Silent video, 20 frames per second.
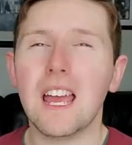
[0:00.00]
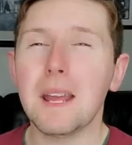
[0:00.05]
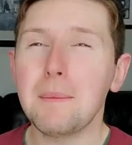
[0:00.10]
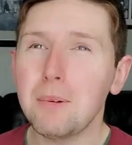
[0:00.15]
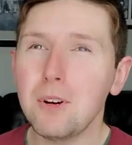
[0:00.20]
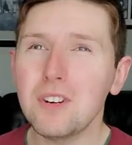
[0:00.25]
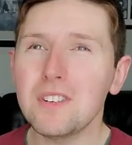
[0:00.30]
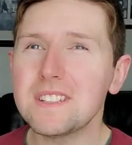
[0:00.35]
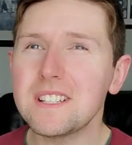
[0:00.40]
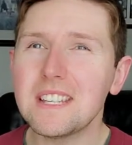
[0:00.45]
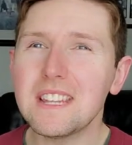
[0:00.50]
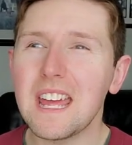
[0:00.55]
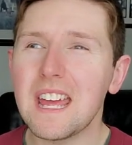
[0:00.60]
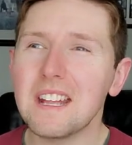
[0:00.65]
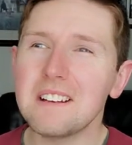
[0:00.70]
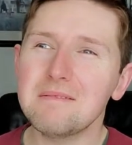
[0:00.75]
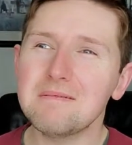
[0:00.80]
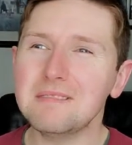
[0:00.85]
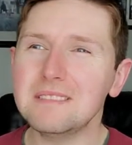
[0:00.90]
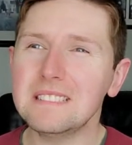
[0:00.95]
A person
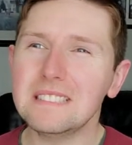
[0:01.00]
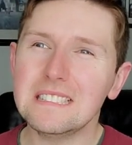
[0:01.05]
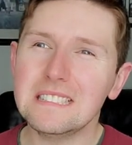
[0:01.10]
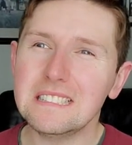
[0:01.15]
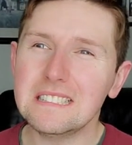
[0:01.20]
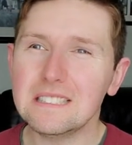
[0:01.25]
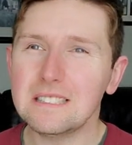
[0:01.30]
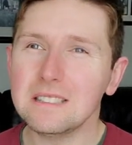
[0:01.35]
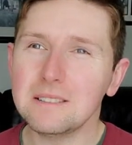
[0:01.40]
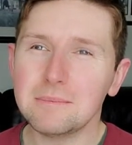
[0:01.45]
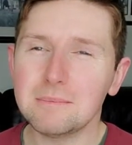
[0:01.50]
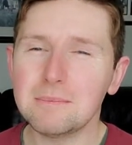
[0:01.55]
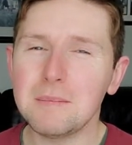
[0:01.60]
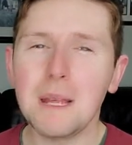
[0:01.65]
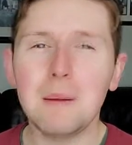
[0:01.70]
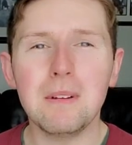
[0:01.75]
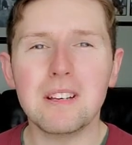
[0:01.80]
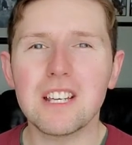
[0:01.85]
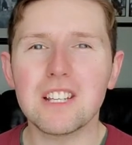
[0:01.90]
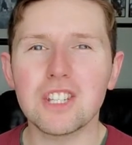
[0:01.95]
that
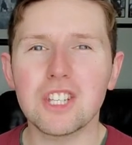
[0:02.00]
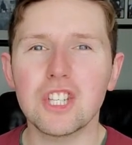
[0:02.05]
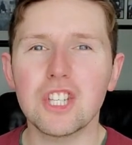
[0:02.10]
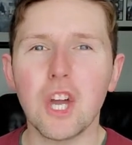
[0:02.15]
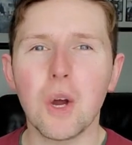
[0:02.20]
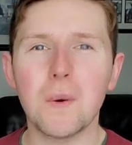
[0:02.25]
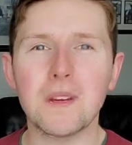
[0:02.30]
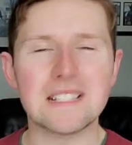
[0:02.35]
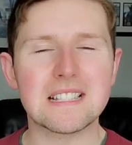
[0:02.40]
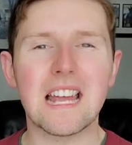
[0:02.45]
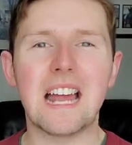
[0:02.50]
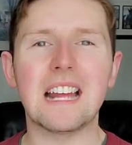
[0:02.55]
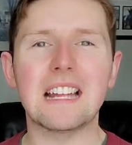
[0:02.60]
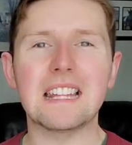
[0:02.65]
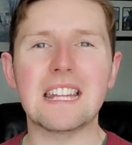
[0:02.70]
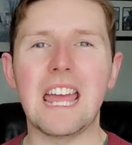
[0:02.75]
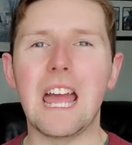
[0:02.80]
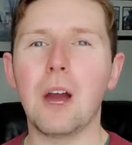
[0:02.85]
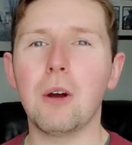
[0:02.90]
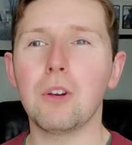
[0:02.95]
maybe doesn't know
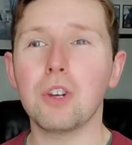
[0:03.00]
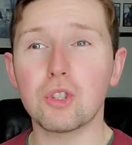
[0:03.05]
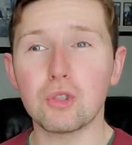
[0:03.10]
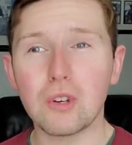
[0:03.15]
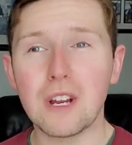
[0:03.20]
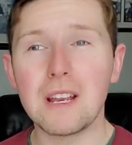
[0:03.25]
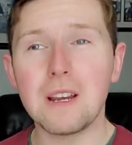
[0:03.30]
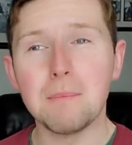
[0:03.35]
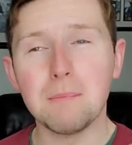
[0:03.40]
exactly how to train